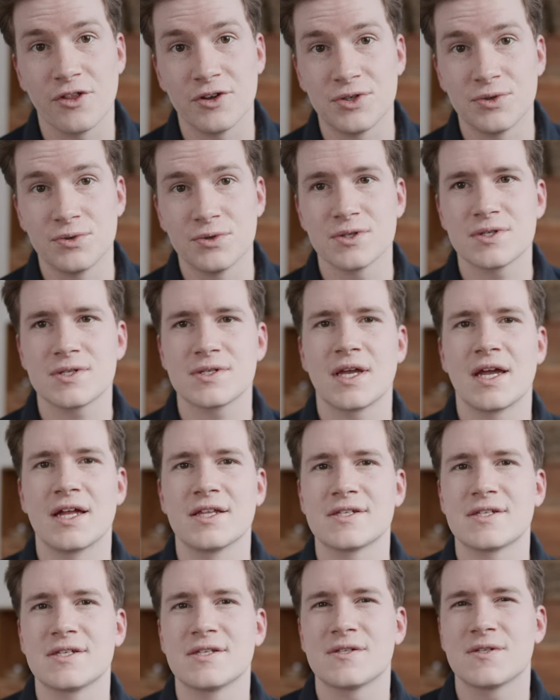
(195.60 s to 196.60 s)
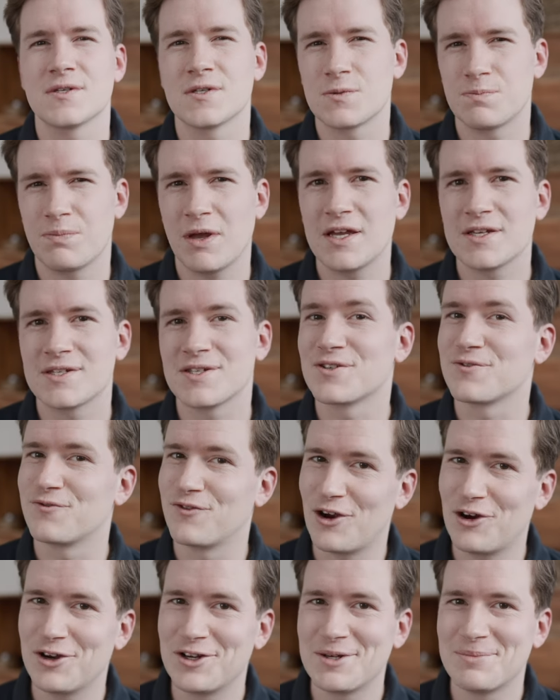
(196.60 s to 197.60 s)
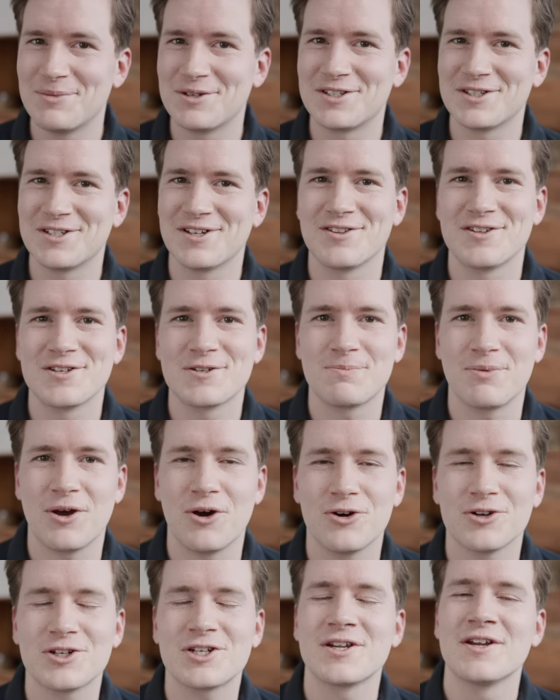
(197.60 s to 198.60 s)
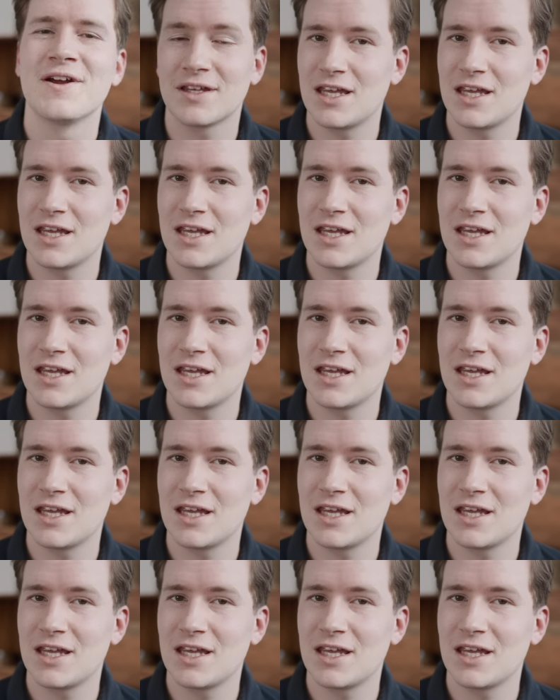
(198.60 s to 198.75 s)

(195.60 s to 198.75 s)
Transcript: the tools, and since the space is very limited in this pouch,